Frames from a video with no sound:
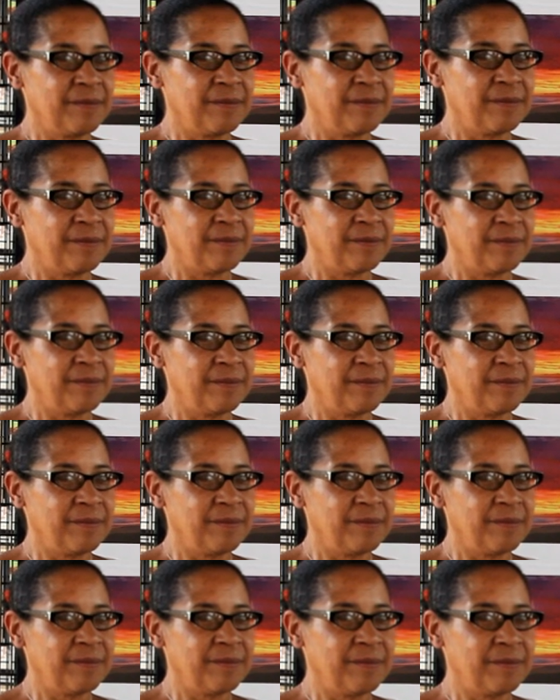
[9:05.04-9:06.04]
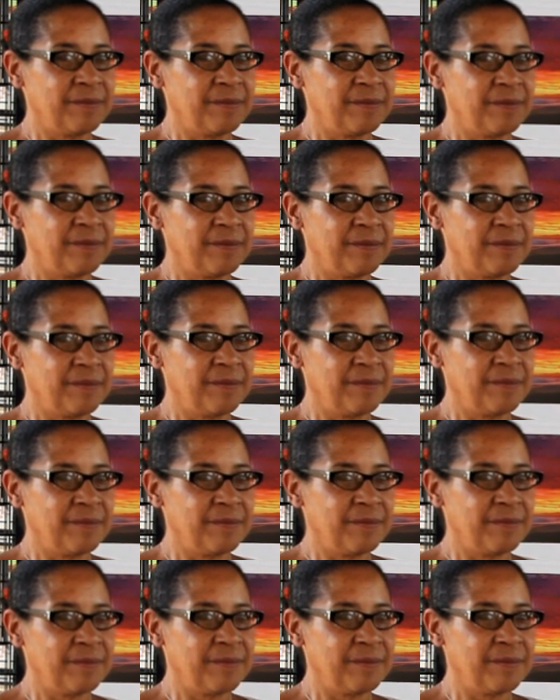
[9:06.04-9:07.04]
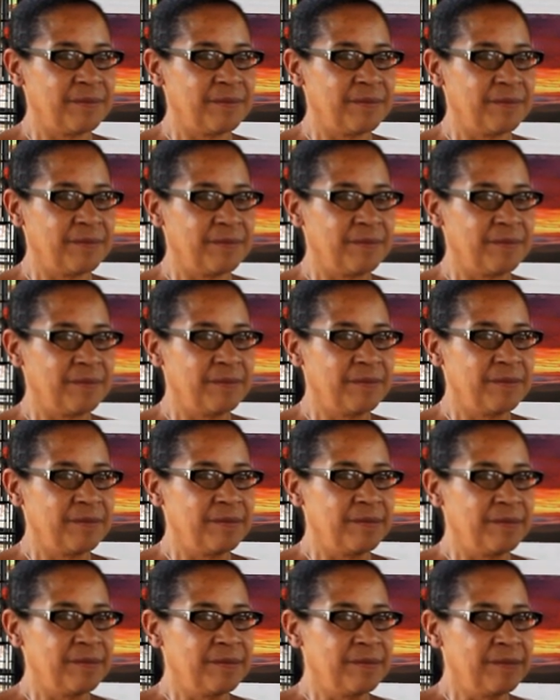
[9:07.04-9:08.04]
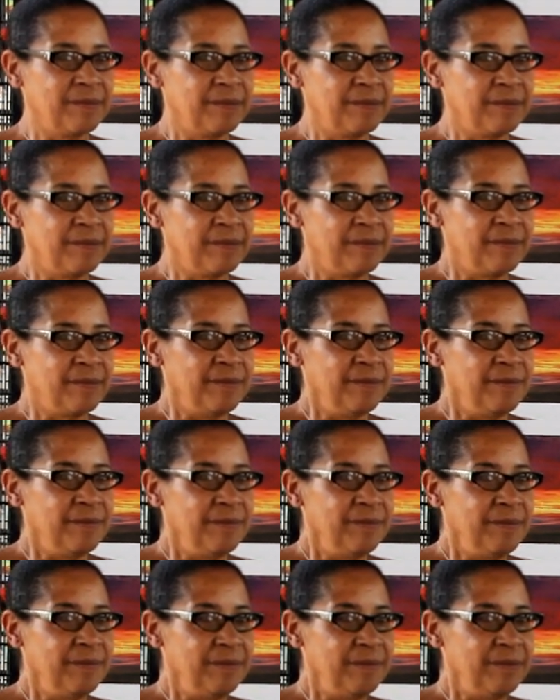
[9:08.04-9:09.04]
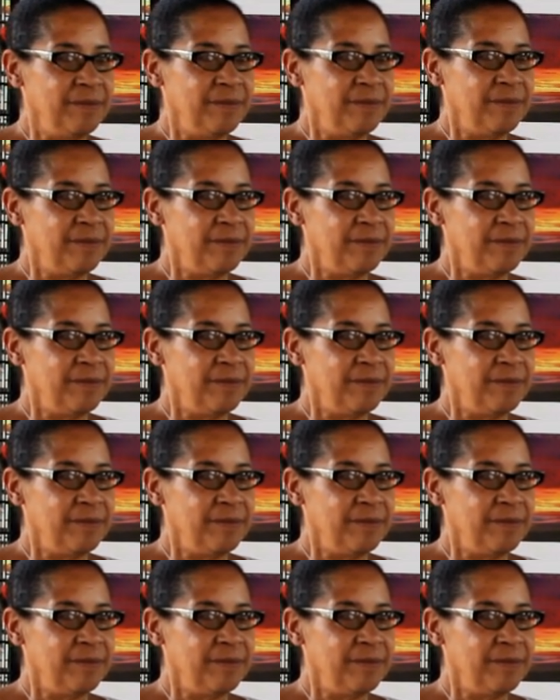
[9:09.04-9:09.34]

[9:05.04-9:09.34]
The person shown says nothing.